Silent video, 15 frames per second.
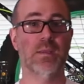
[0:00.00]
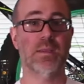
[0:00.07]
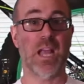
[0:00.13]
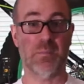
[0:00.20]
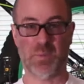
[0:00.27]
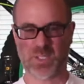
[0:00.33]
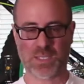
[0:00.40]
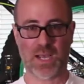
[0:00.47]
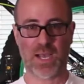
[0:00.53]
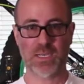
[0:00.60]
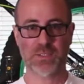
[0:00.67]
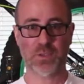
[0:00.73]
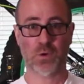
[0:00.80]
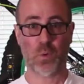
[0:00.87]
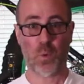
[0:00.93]
Now,
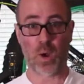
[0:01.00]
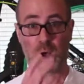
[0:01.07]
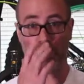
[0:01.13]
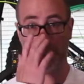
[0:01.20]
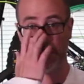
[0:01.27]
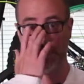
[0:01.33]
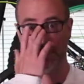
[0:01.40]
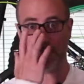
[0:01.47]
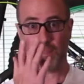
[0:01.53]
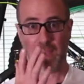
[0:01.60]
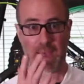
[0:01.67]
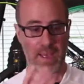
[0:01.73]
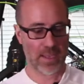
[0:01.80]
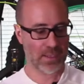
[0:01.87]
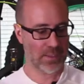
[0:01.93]
besides the quality of the
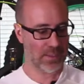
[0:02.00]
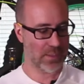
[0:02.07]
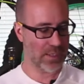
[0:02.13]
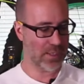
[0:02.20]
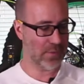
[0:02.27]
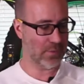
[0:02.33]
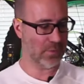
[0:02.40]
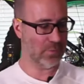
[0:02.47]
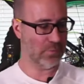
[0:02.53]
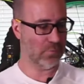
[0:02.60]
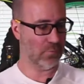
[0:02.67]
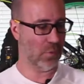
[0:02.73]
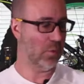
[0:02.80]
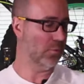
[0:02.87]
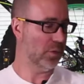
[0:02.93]
bag in,
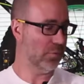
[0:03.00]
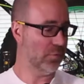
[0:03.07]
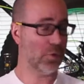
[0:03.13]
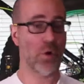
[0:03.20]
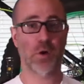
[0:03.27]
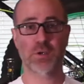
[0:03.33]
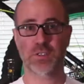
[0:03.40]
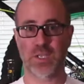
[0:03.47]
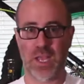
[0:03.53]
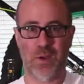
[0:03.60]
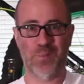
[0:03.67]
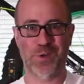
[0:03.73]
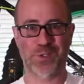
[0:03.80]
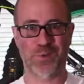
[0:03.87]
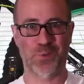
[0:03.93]
well, in regards to how
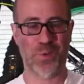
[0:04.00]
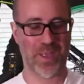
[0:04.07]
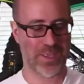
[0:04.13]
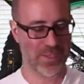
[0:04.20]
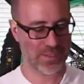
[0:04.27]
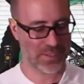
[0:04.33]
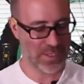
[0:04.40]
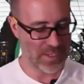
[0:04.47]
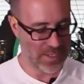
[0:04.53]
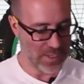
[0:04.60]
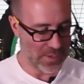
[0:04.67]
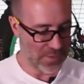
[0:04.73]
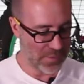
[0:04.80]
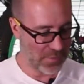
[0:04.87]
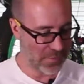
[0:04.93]
much it weighs,
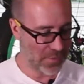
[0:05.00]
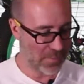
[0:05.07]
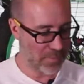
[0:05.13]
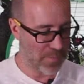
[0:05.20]
the